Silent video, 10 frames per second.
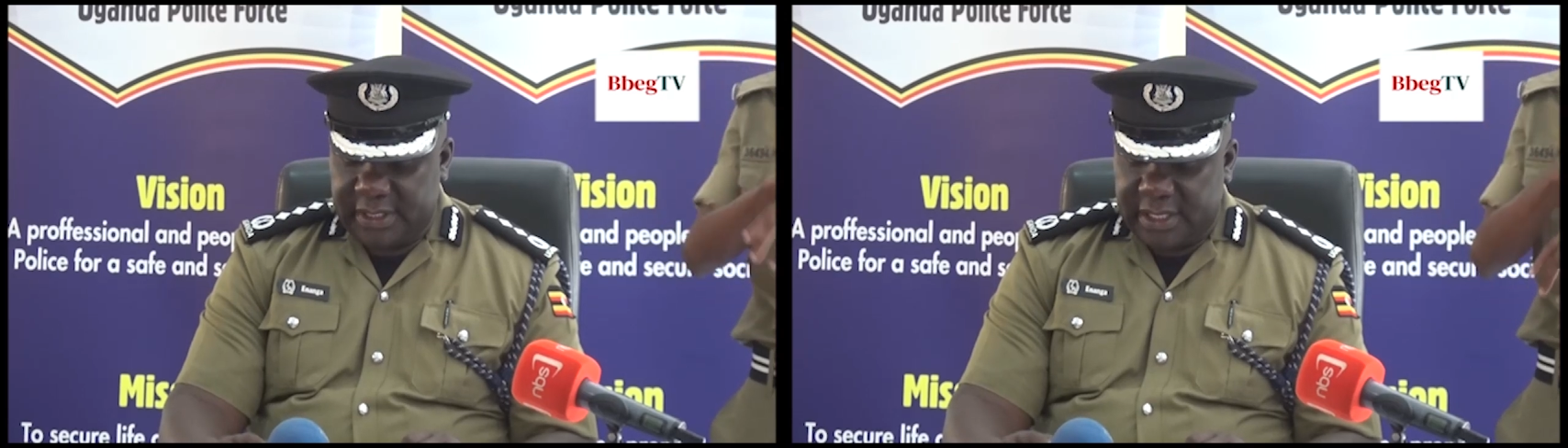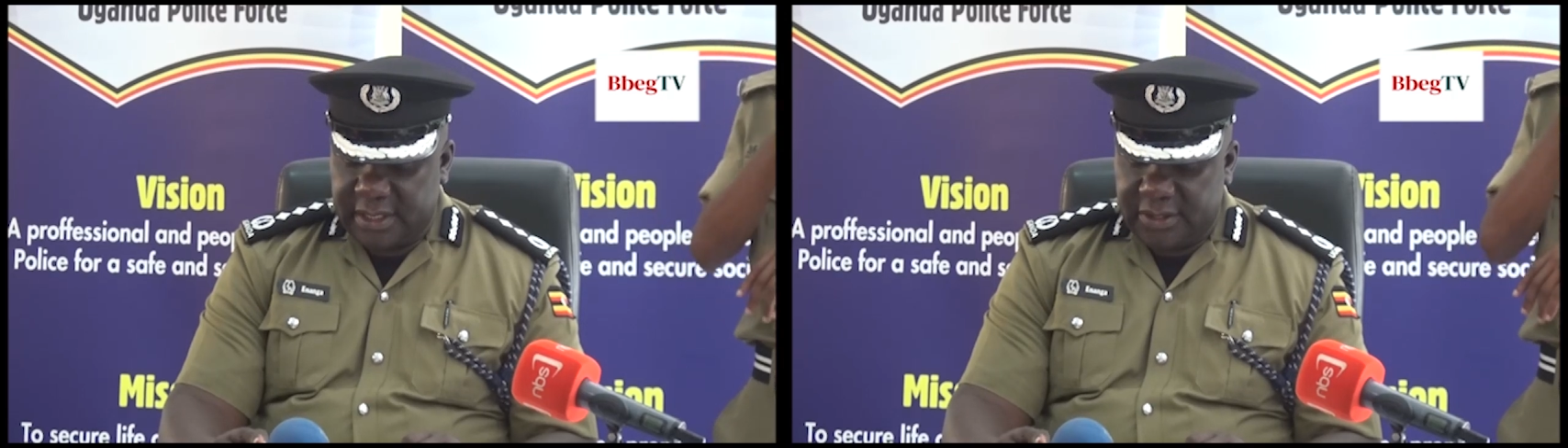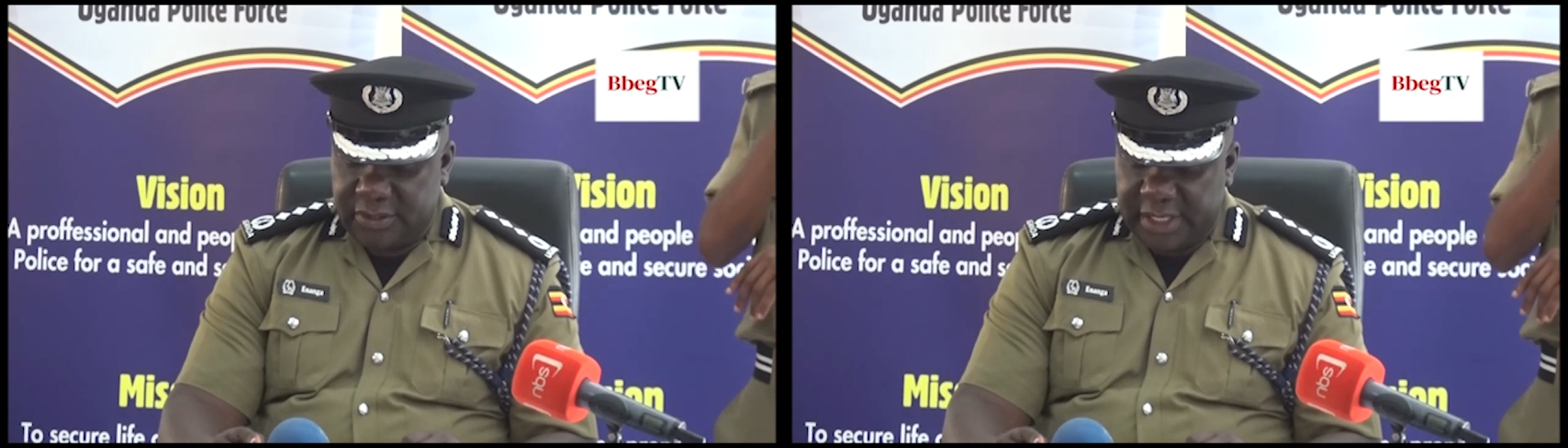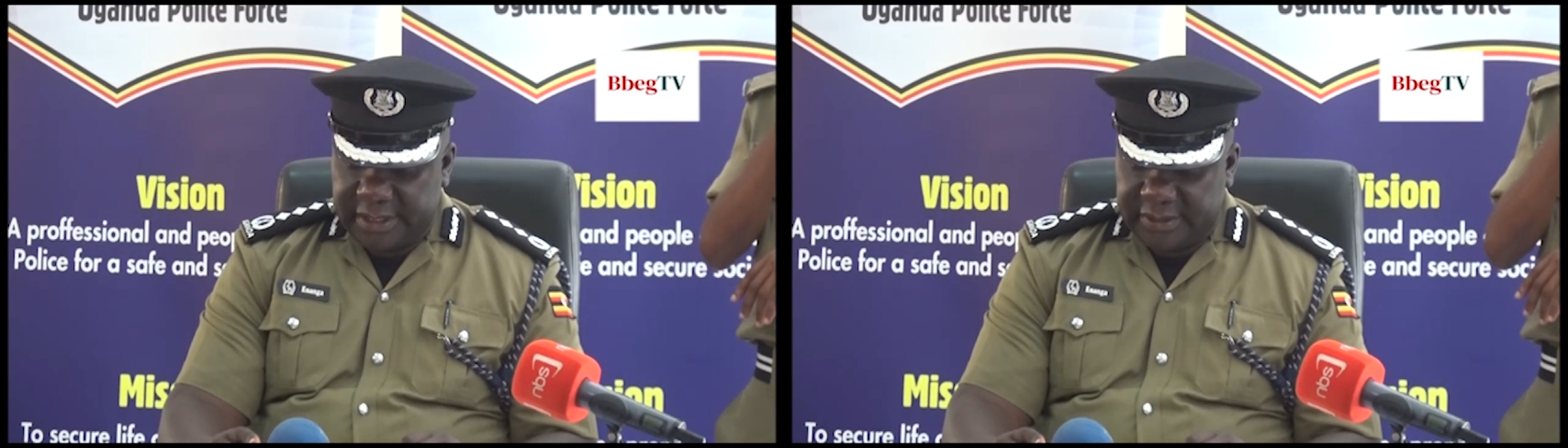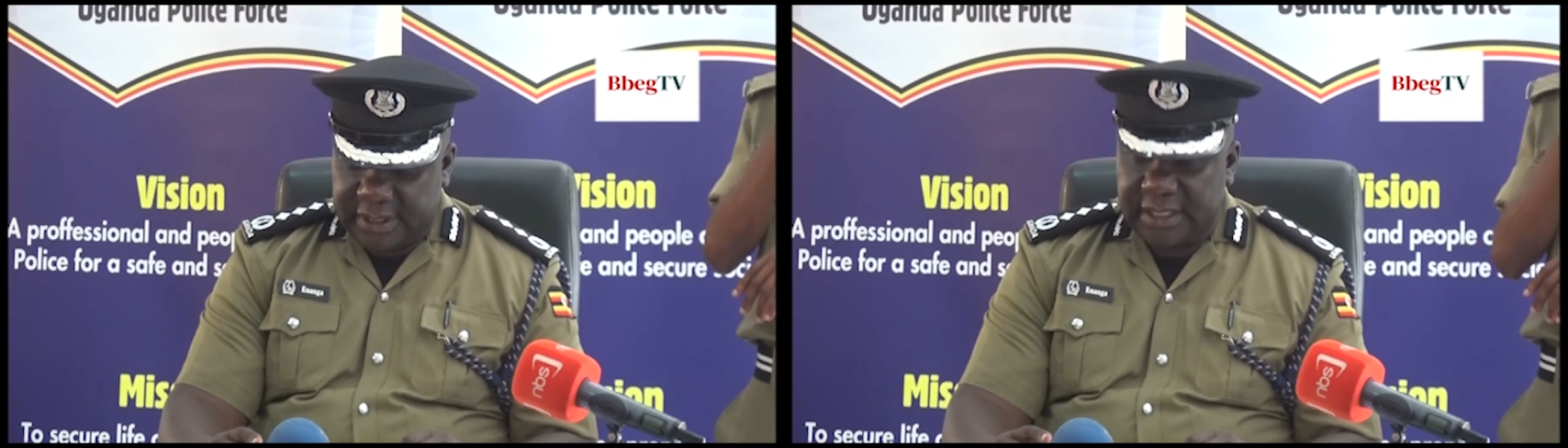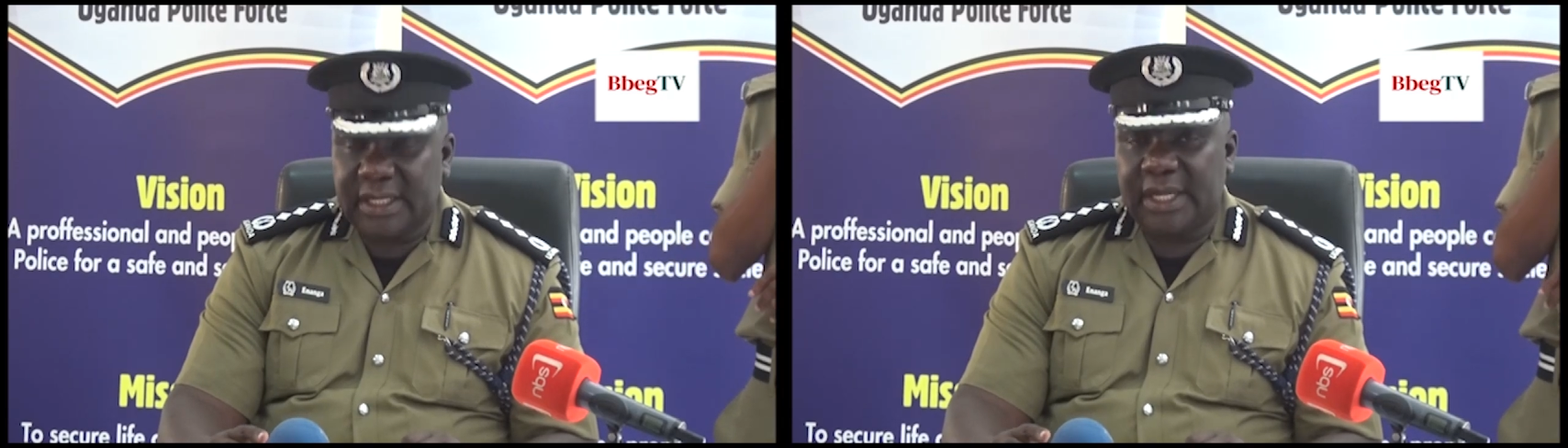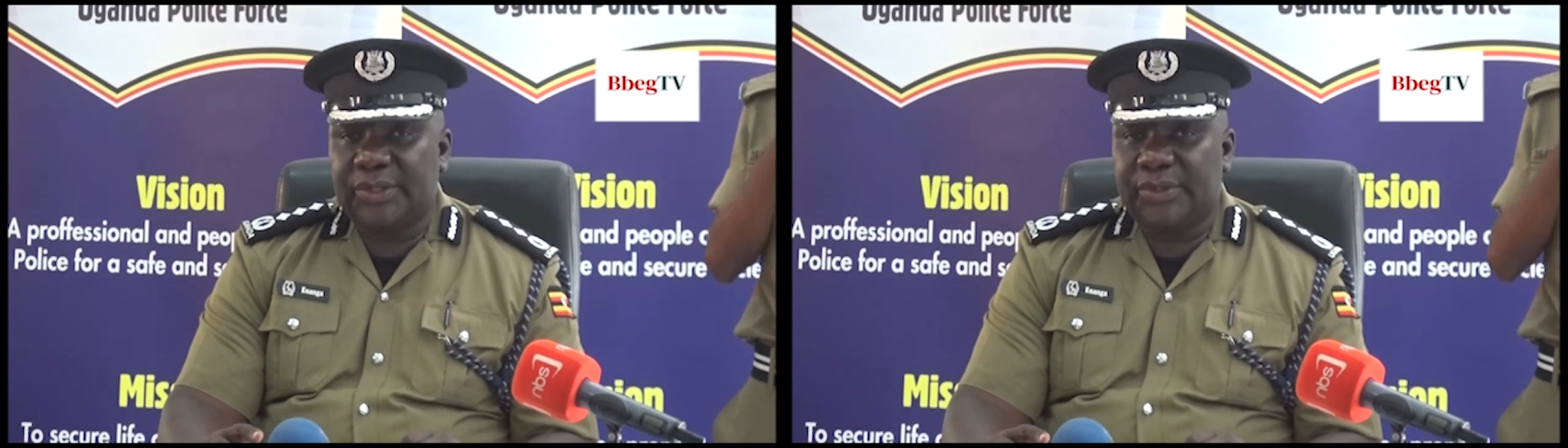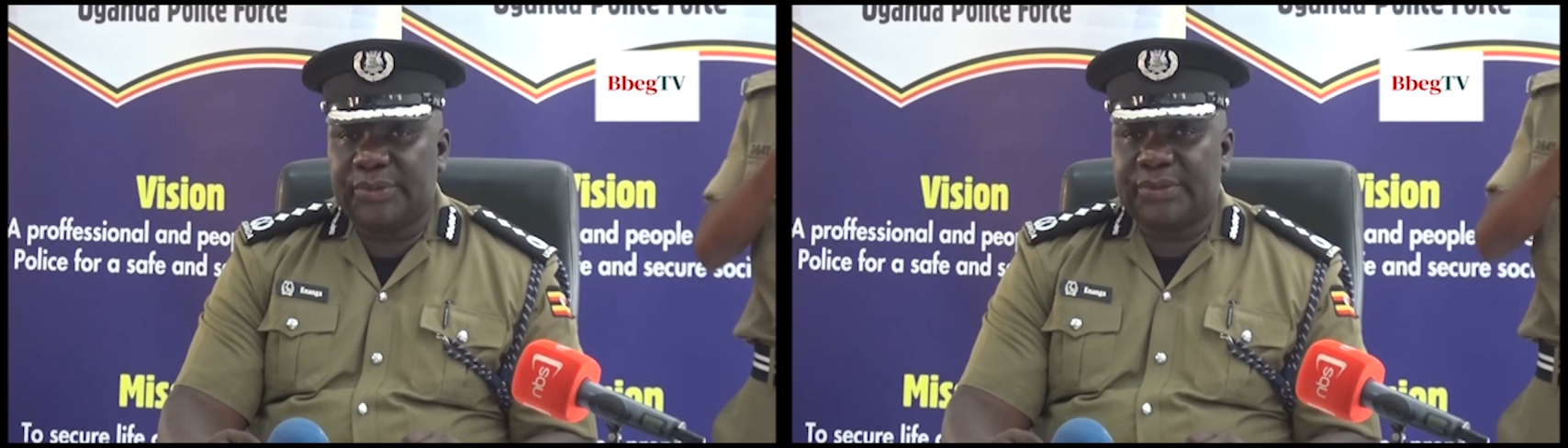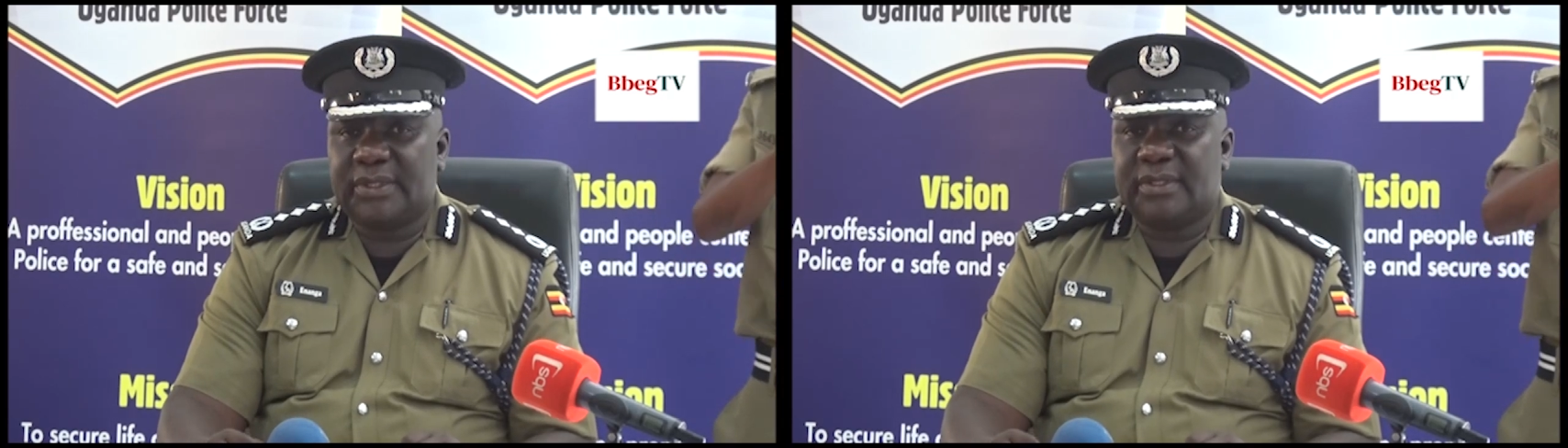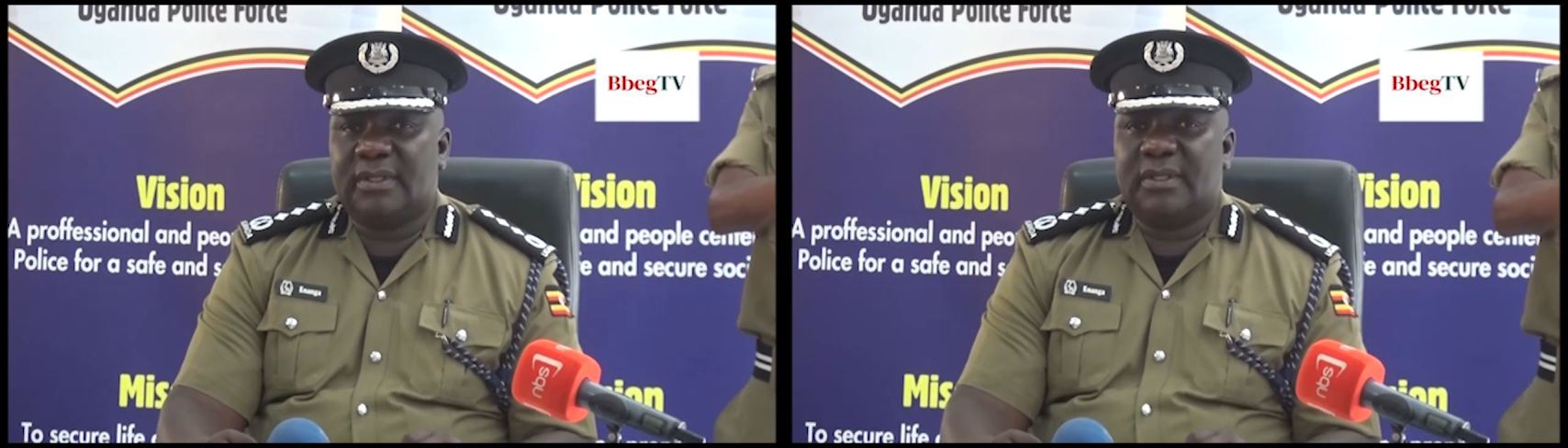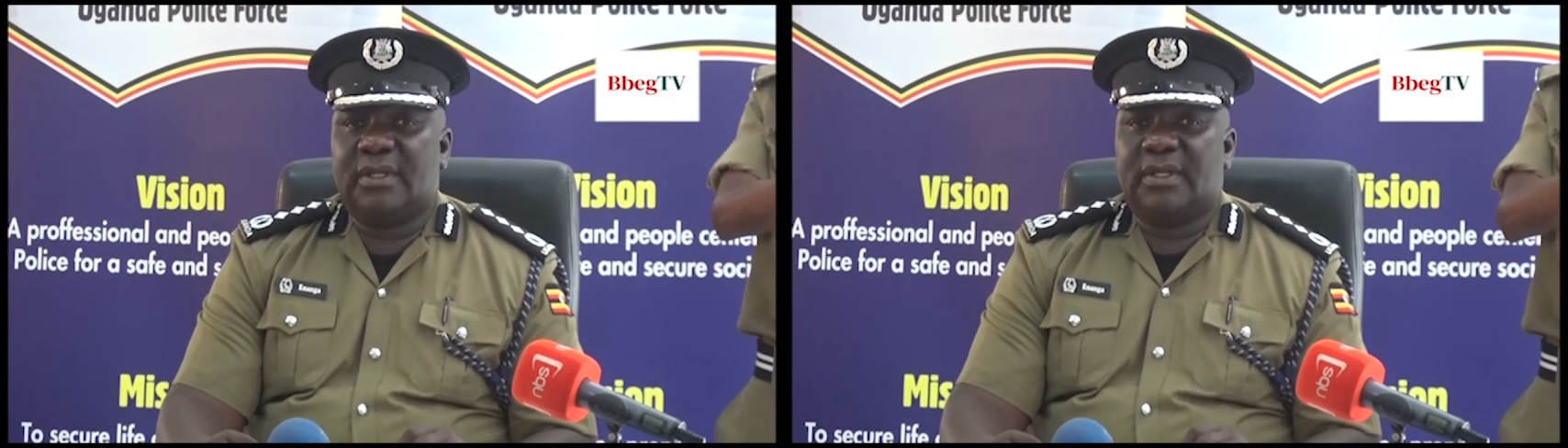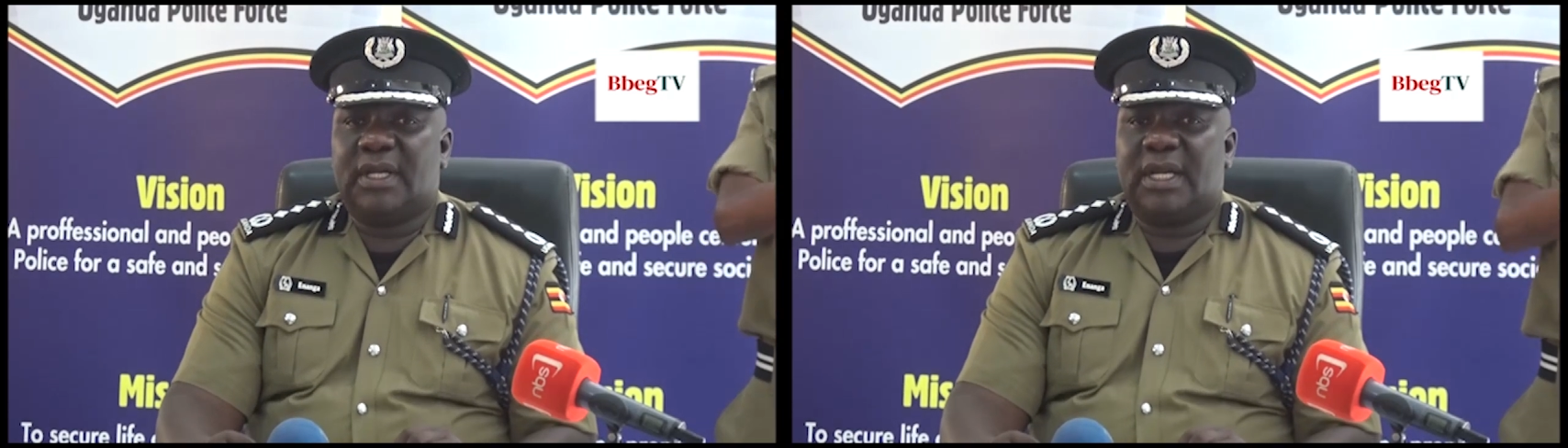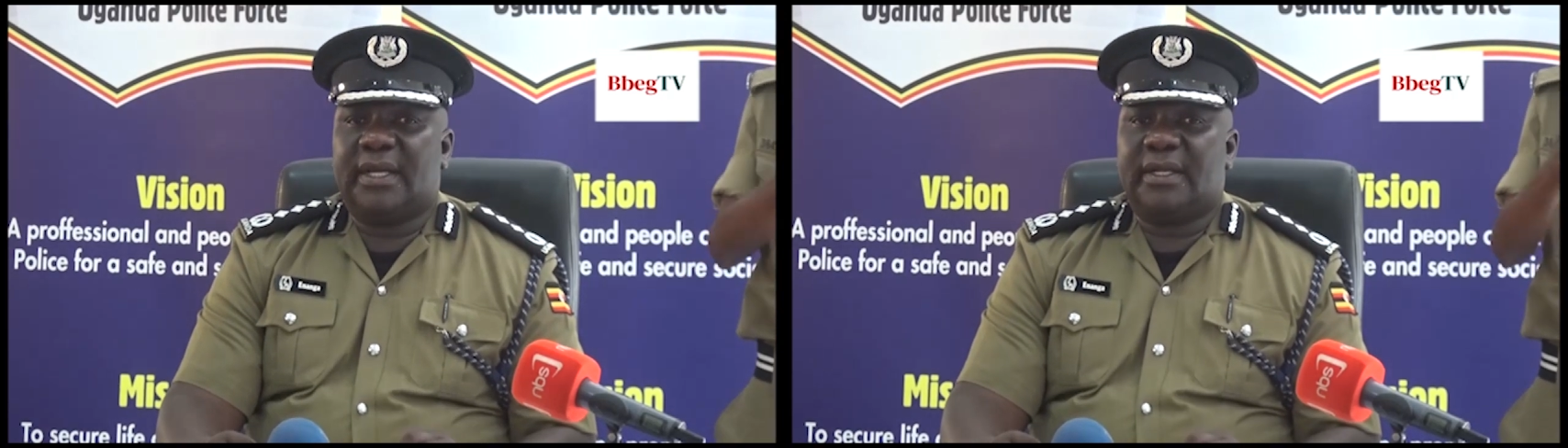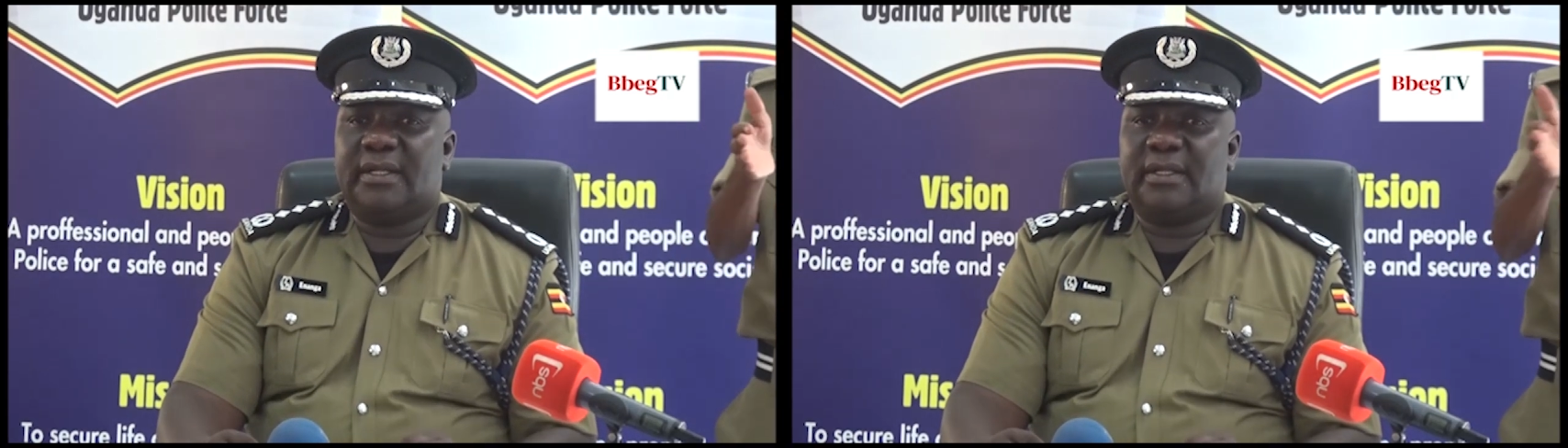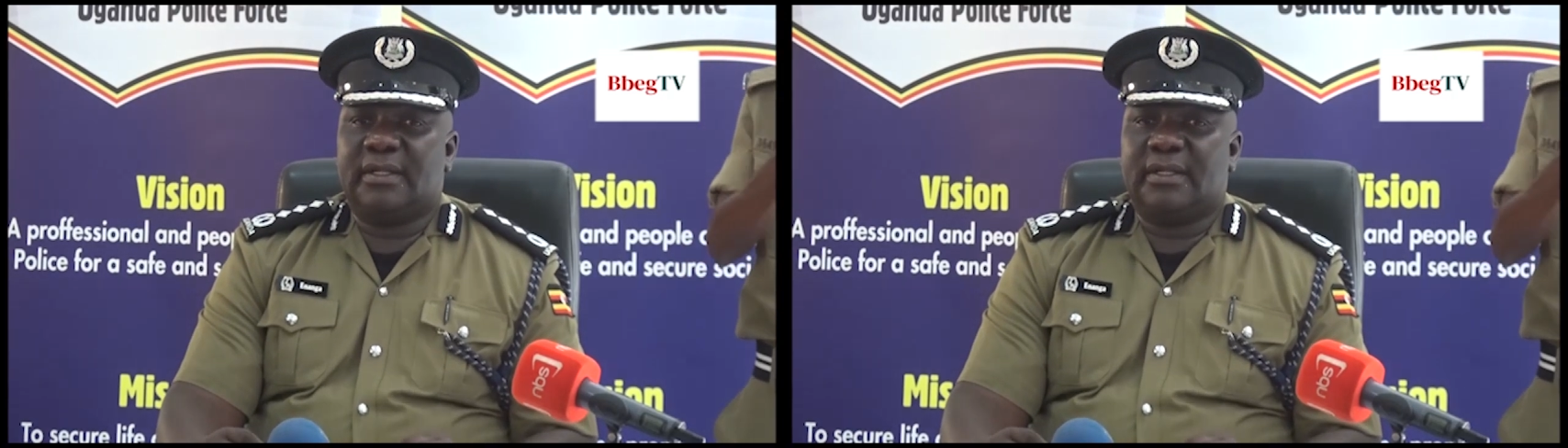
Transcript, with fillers: and drugs that are used, and